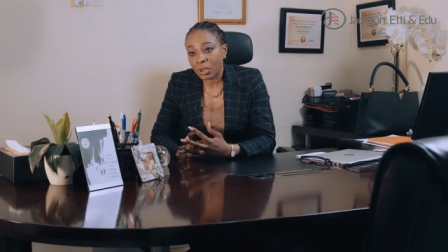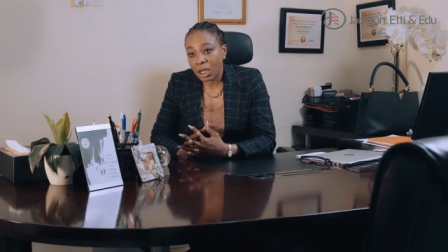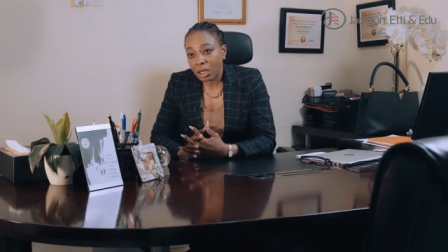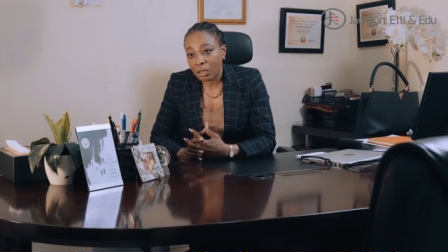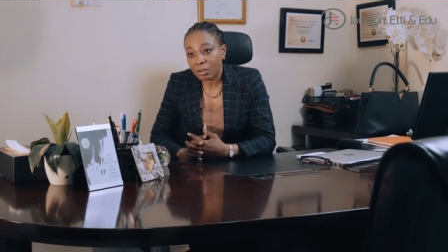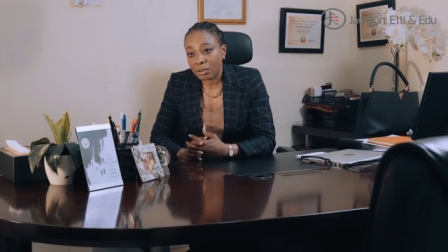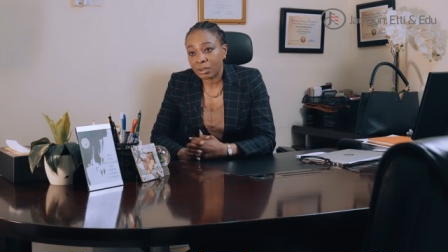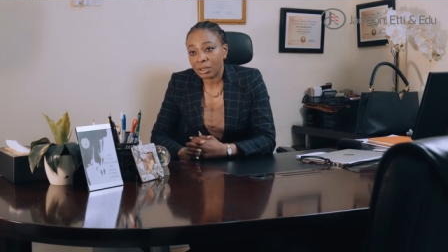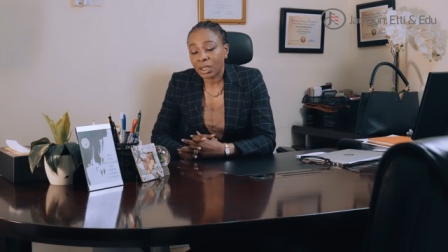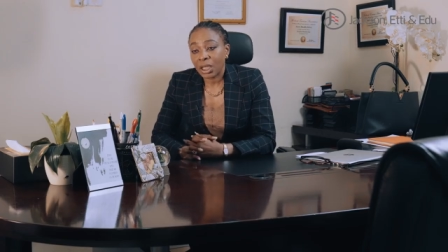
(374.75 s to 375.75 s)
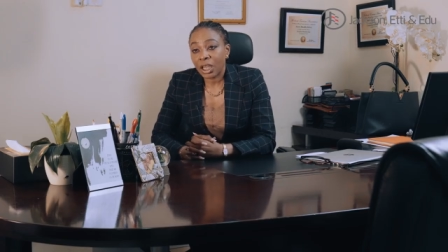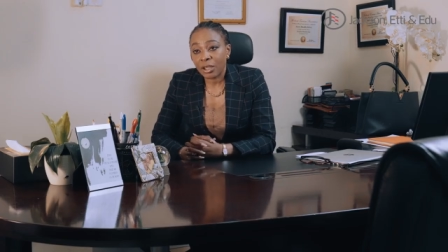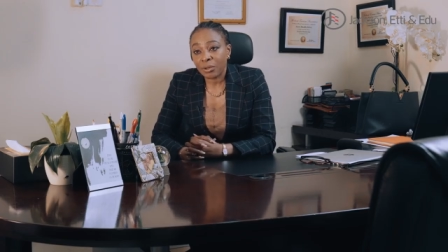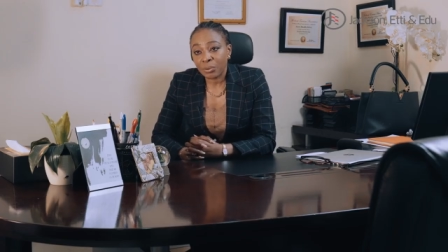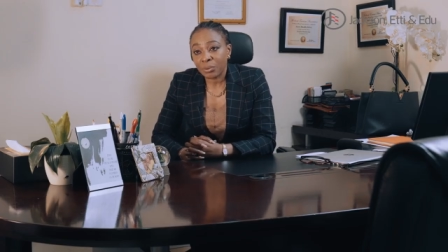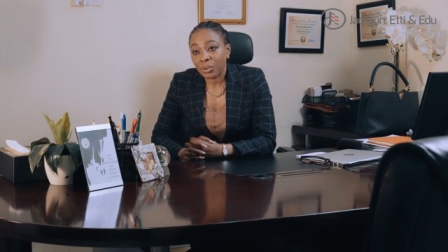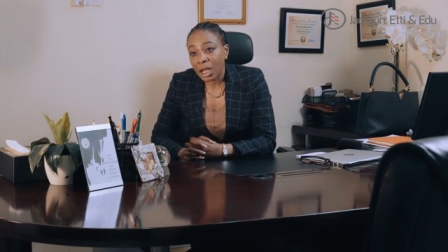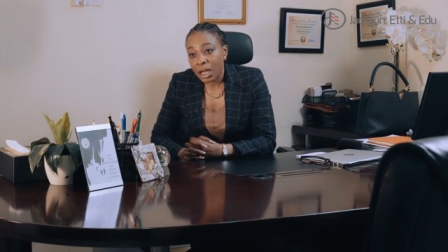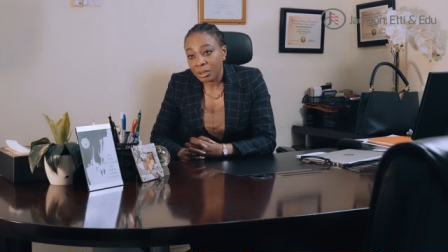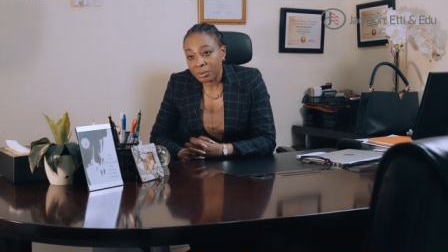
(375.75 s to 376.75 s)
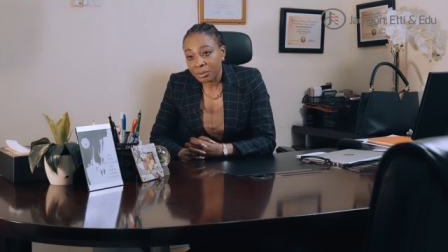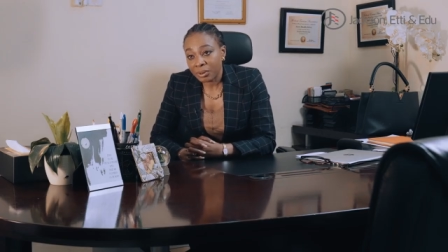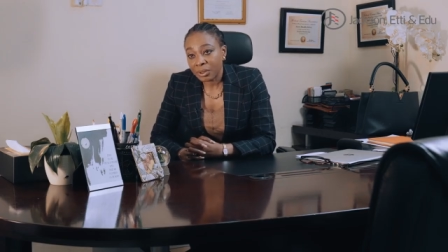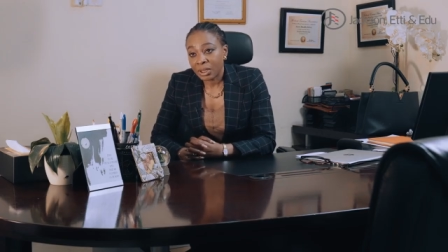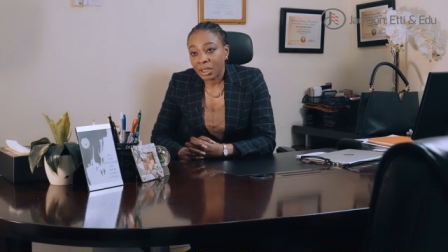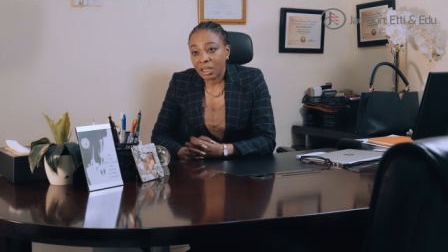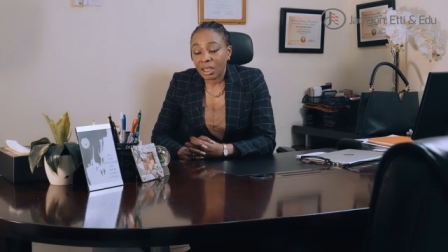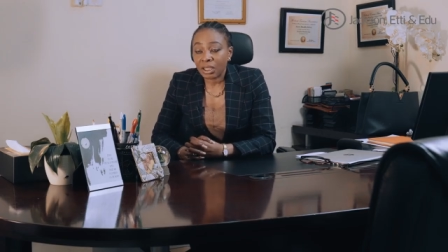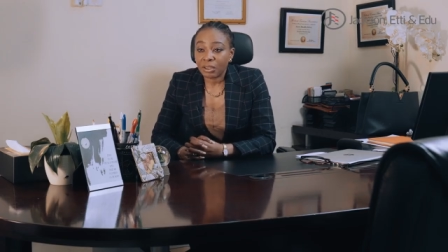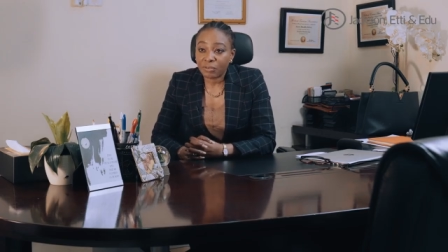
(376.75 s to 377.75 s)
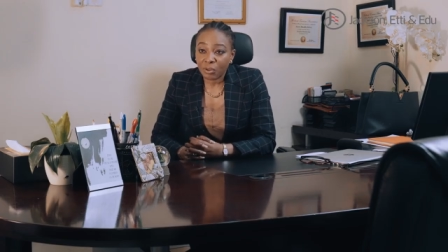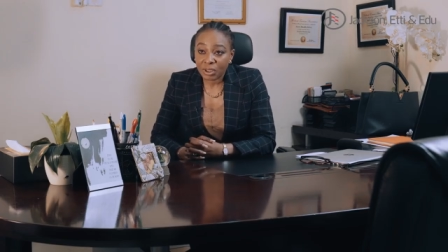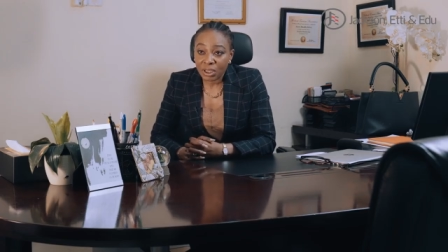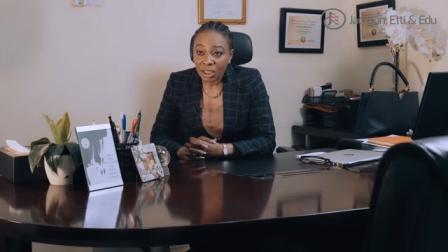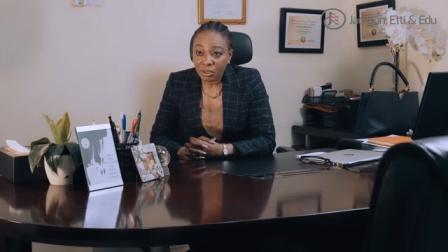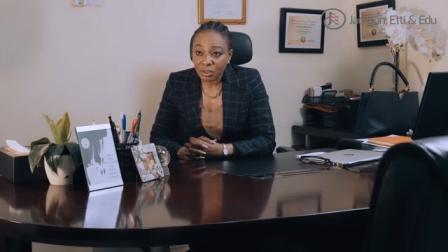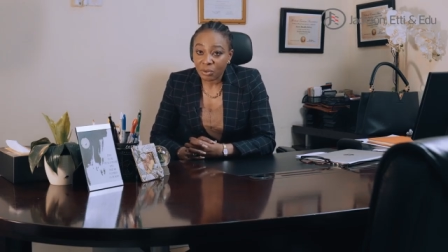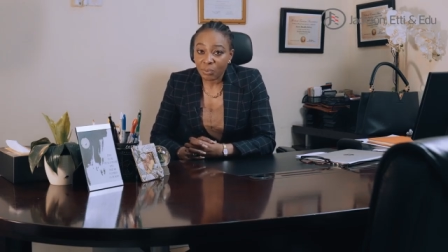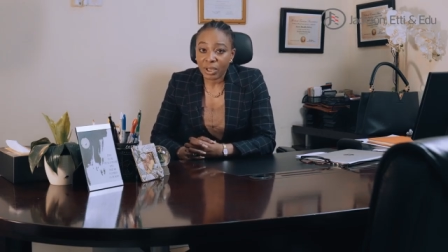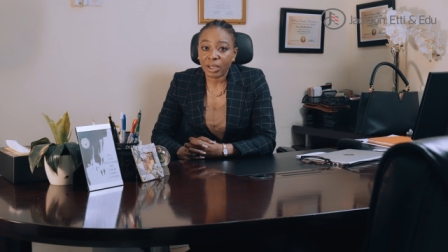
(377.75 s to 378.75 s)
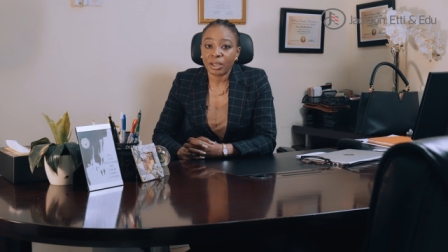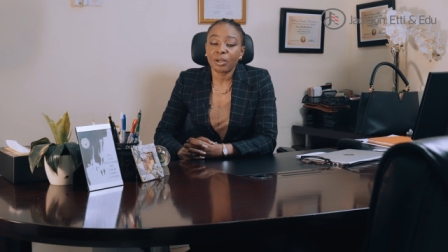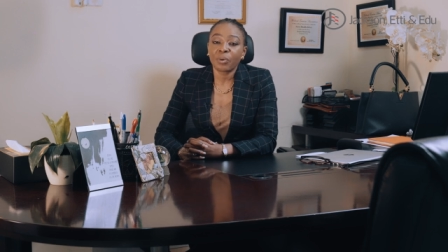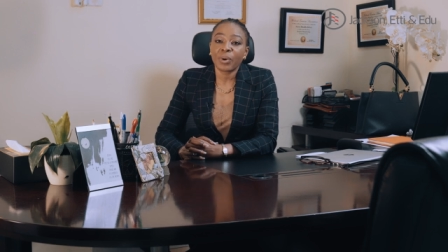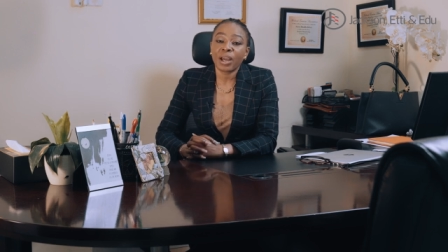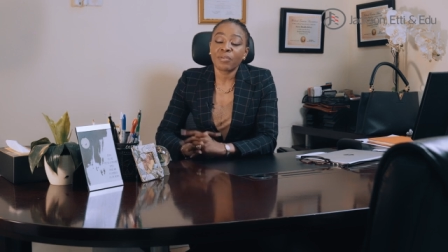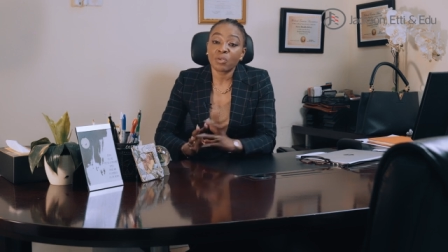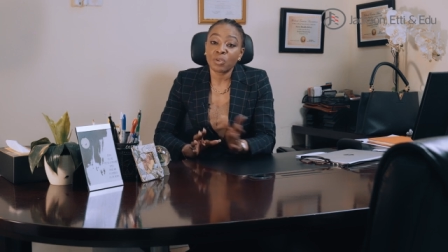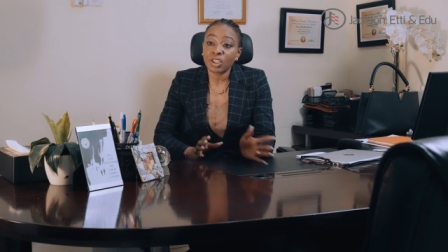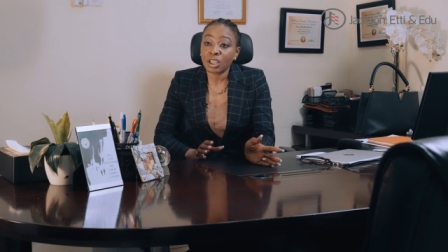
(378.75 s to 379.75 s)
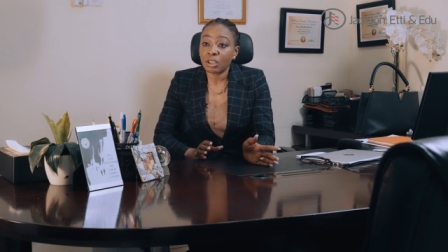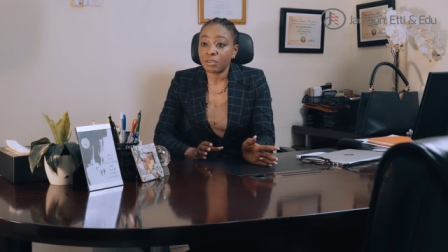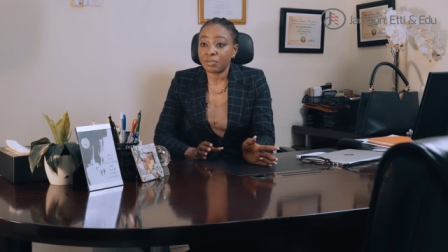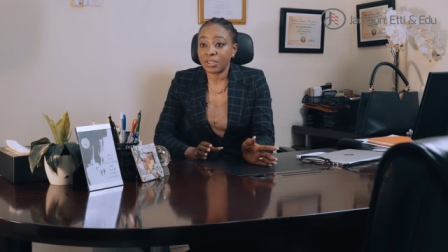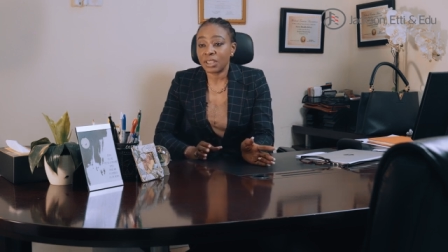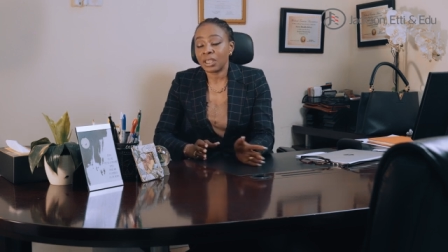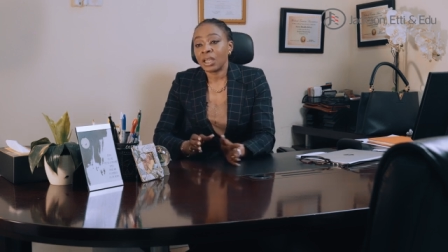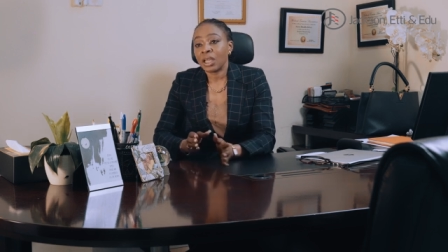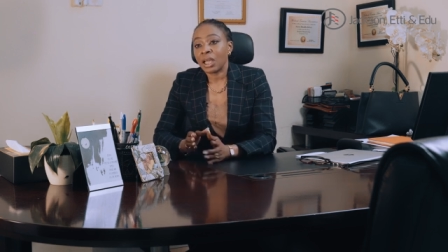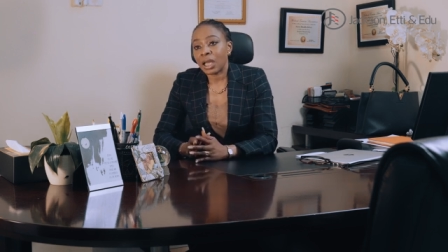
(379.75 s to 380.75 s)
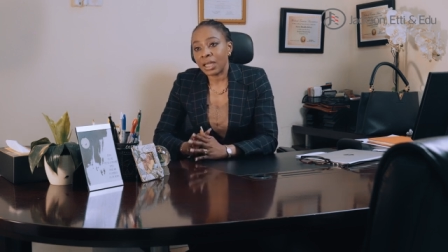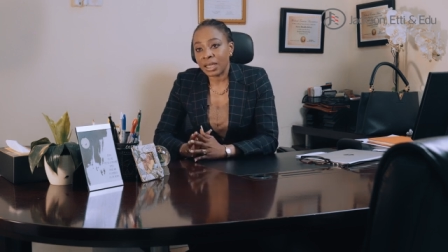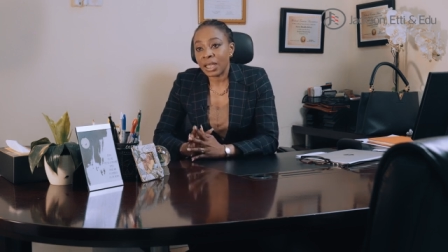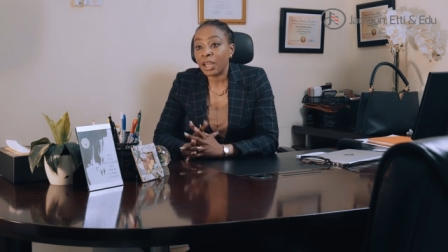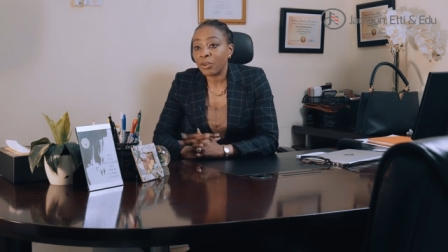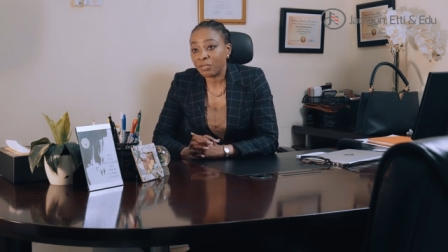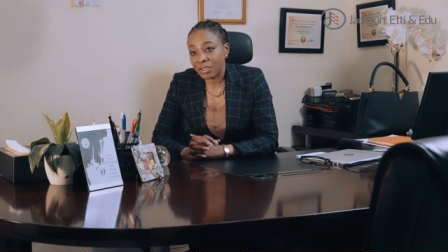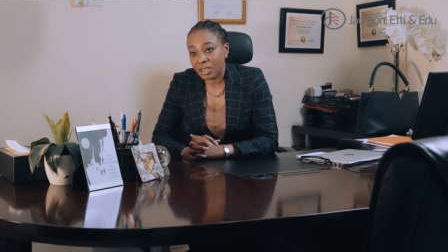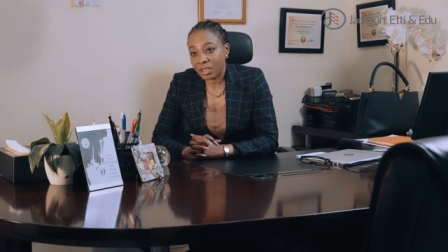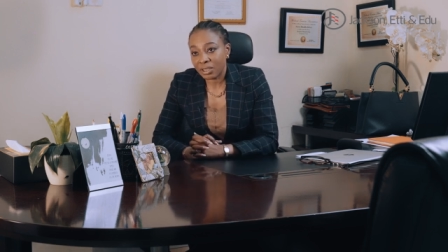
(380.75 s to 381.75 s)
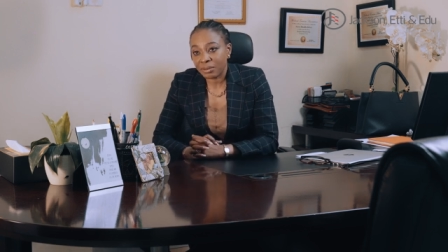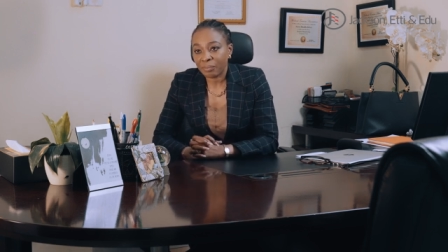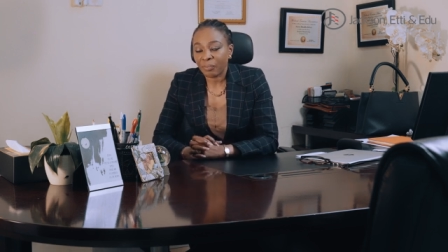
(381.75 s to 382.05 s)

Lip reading: Port Harcourt, Enugu, Kano, and of course Lagos, where we have a regional office and head office.